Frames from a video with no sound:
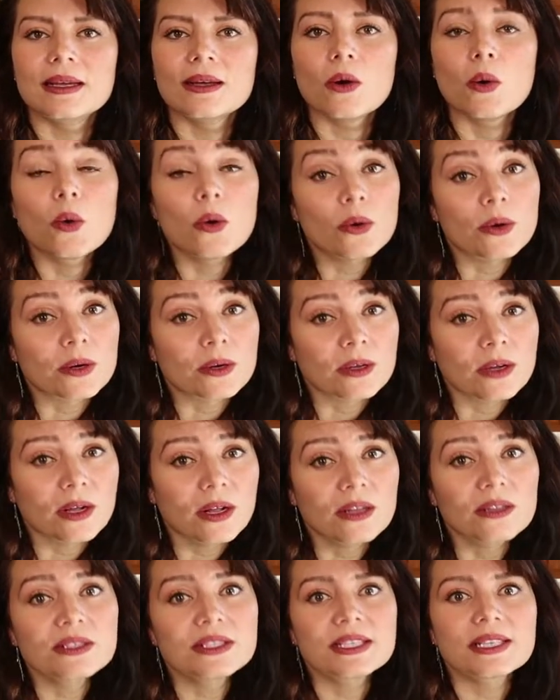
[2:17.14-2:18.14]
Or
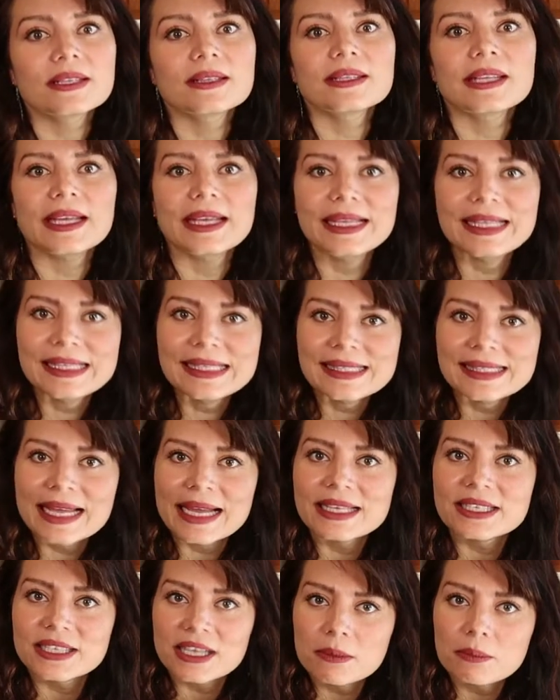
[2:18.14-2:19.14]
until the
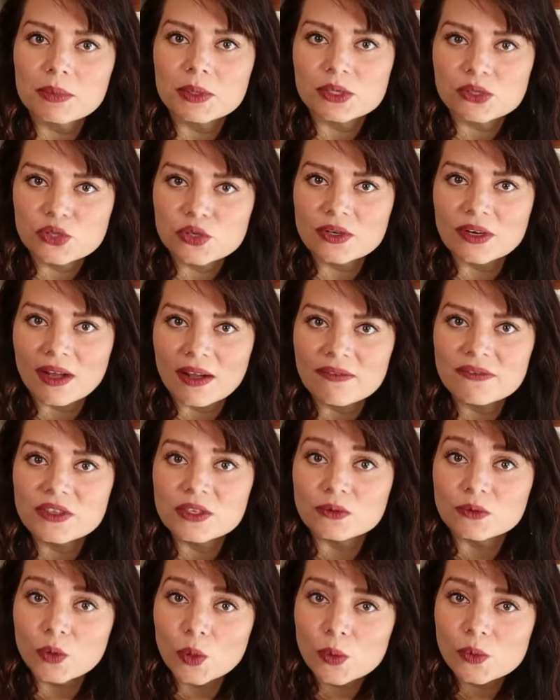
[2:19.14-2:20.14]
inside temperature of the
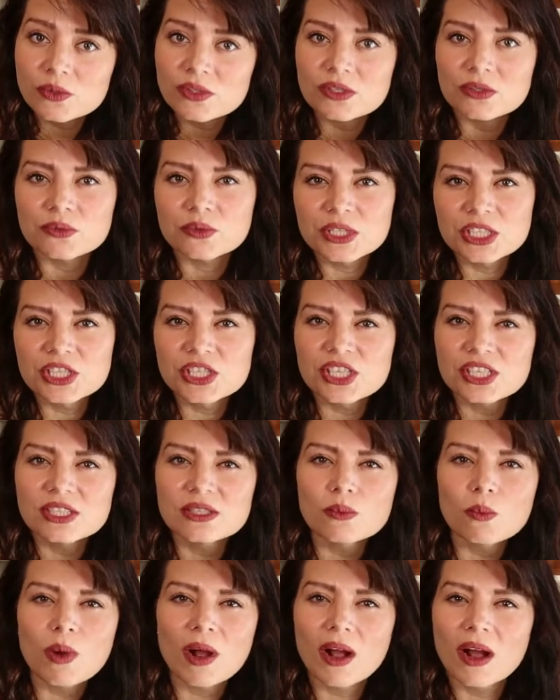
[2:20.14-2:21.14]
roast reaches
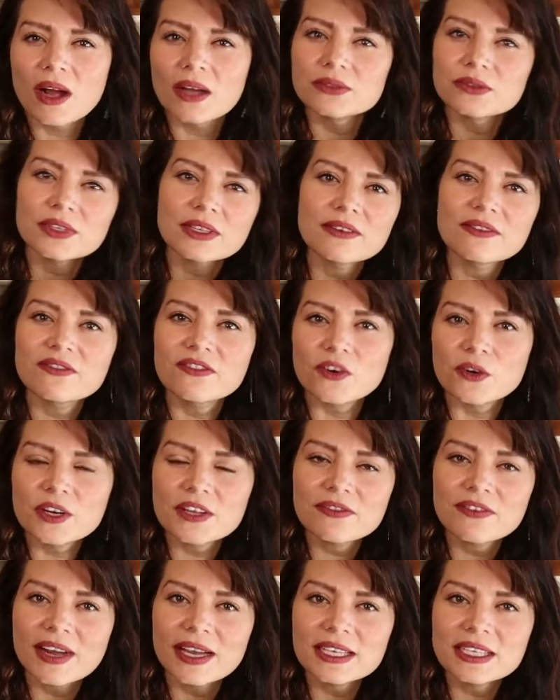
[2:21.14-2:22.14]

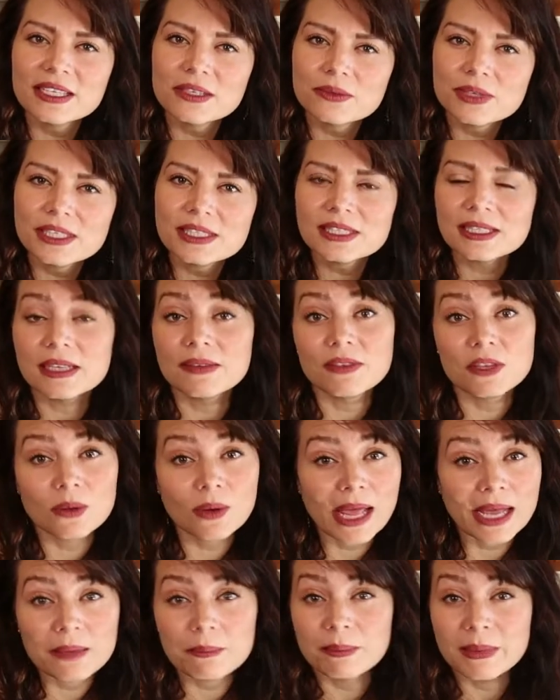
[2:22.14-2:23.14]
145 degrees if you
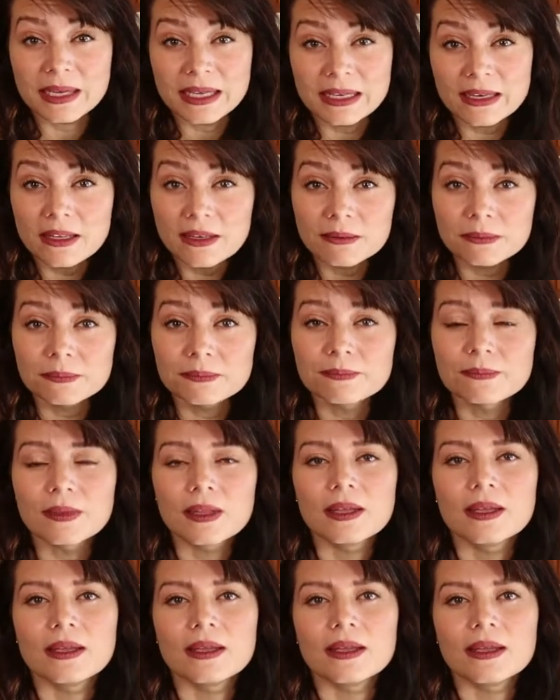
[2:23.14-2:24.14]
like medium.
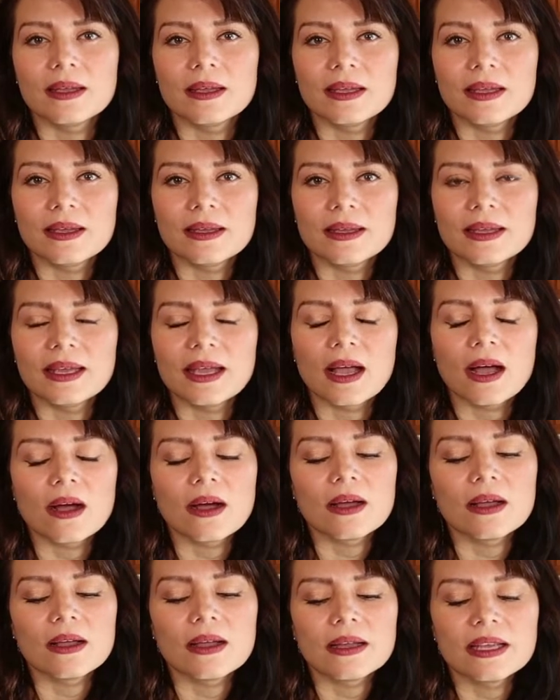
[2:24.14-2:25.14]

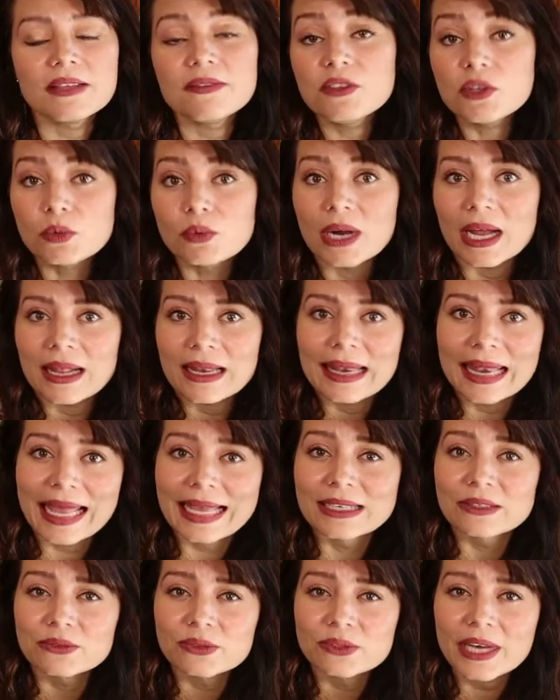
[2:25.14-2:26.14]
If you
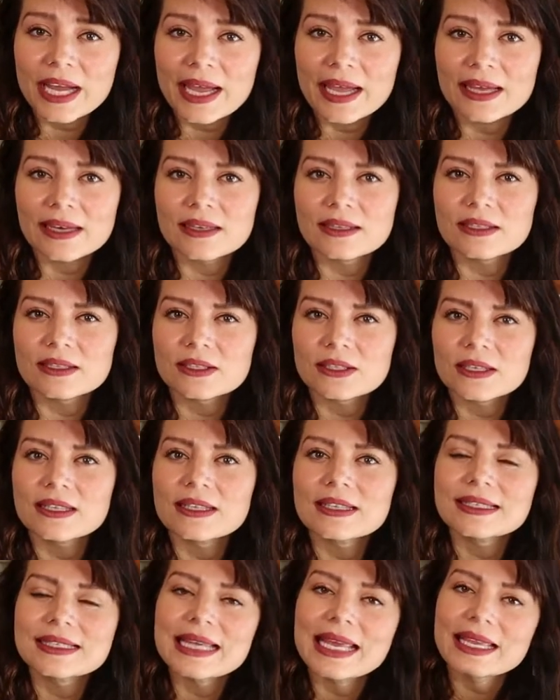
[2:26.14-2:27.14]
like red,
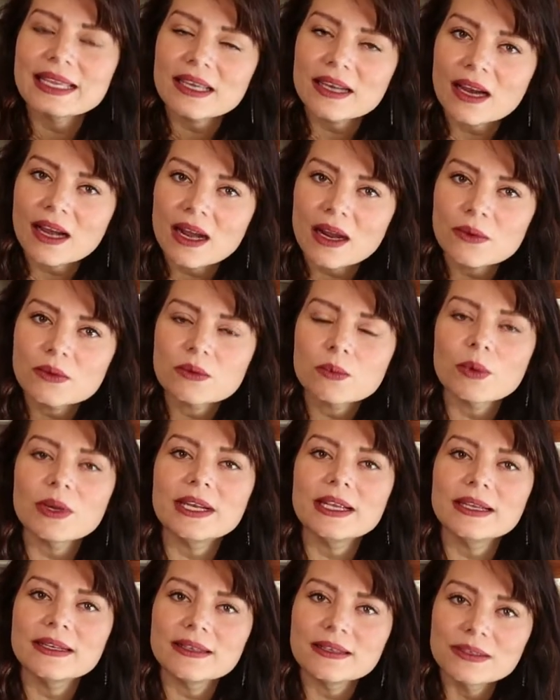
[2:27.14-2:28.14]
take it out when
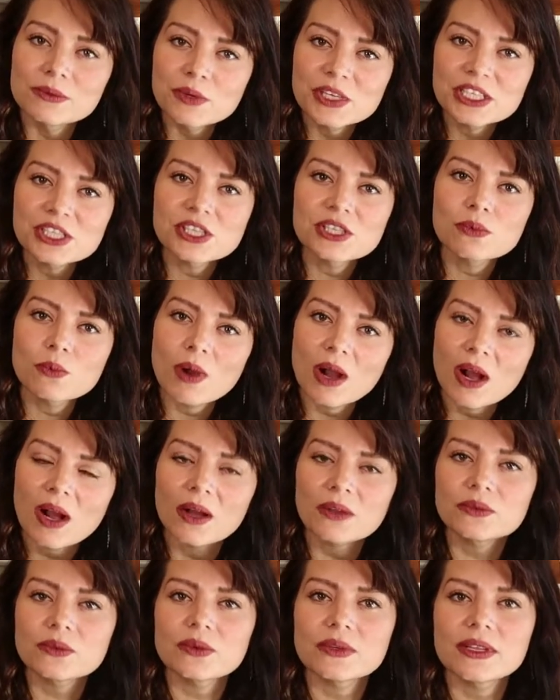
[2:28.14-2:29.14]
it reaches
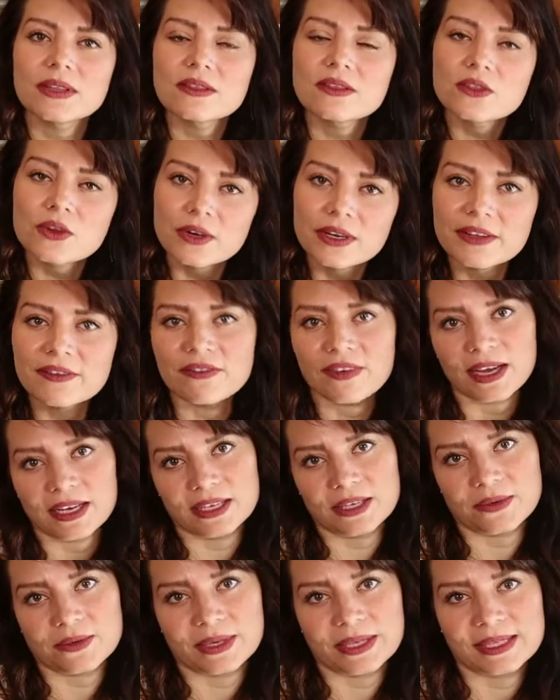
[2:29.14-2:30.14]
135
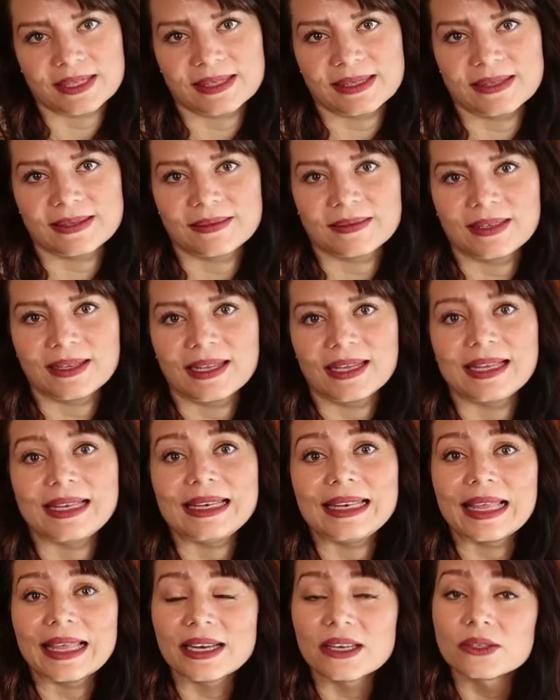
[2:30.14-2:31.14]
degrees.
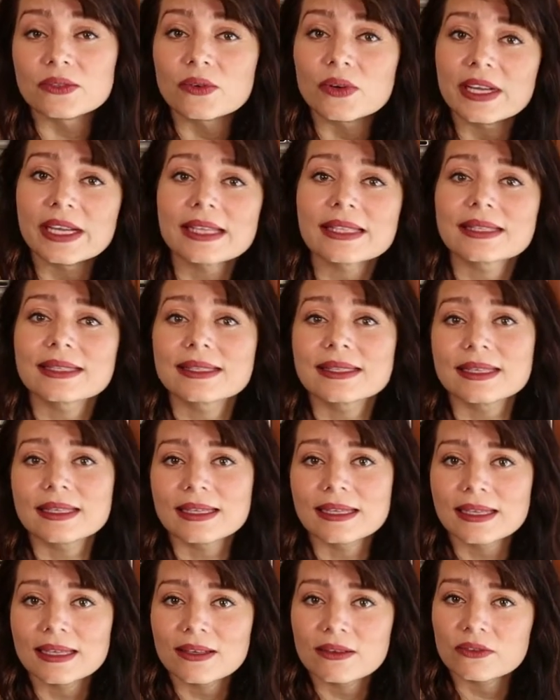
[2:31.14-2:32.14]
Let it rest
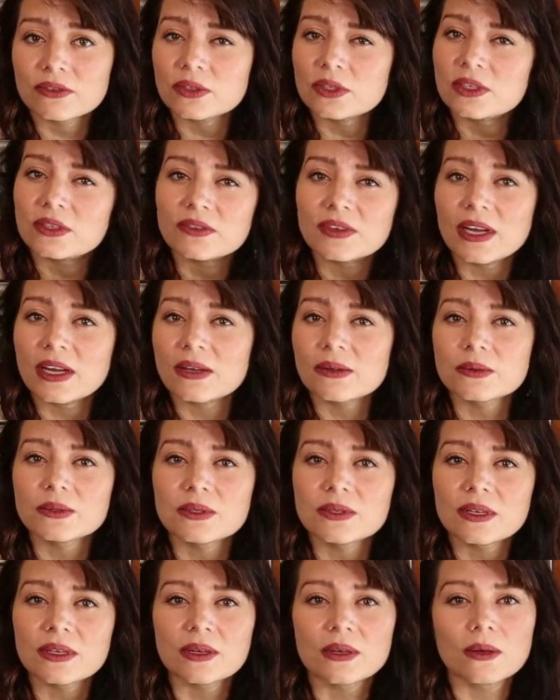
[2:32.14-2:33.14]
for around
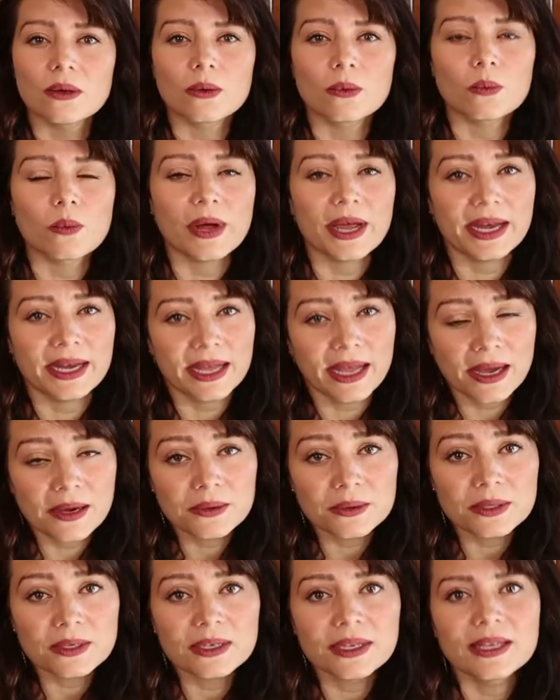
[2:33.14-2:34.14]
1
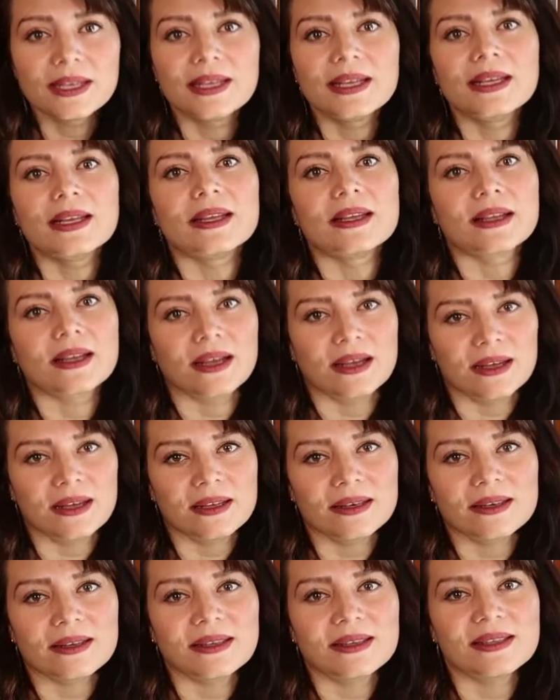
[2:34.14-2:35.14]
hour,
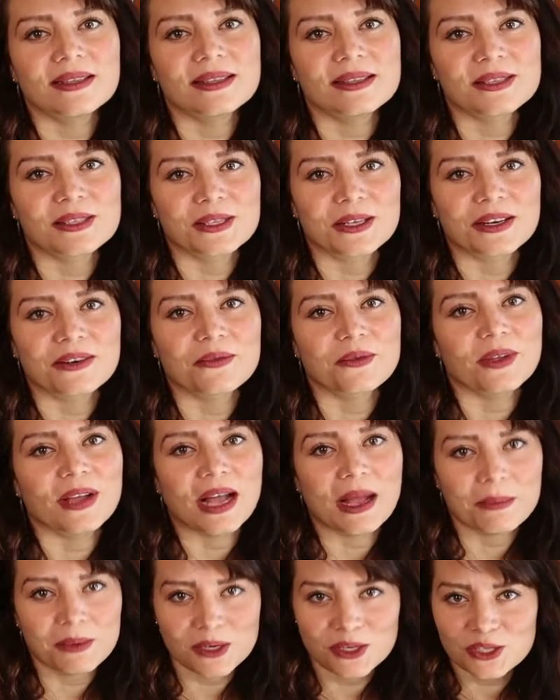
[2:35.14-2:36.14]
cut and serve.
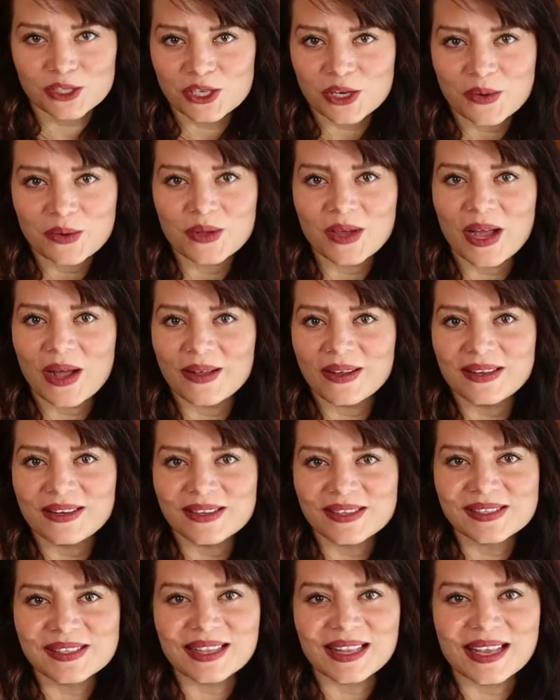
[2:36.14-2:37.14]
I'm gonna show you how it
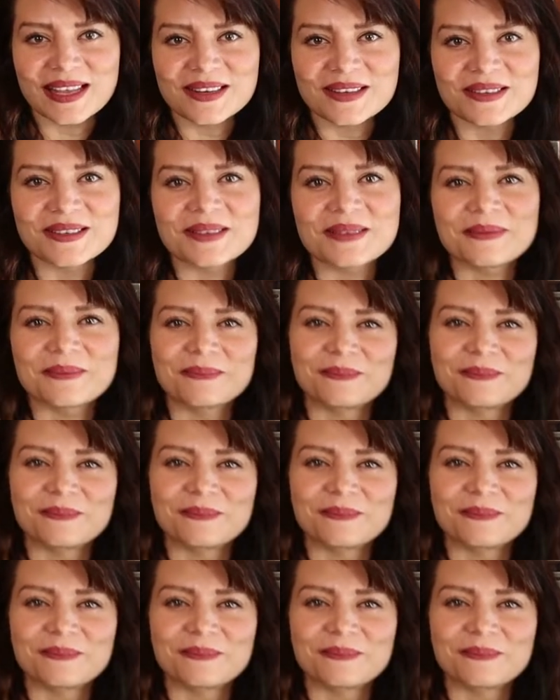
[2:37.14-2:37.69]
looks later.